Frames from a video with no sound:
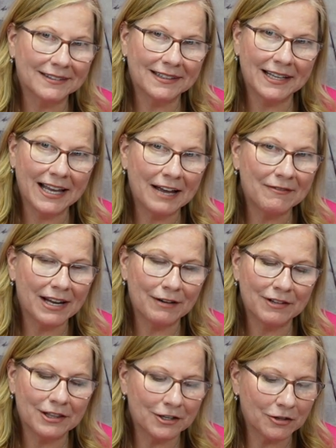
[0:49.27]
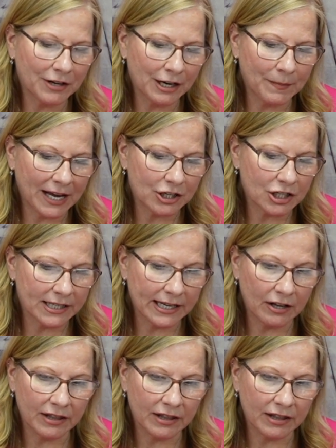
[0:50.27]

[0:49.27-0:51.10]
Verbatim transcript: They have everything you can imagine. Now,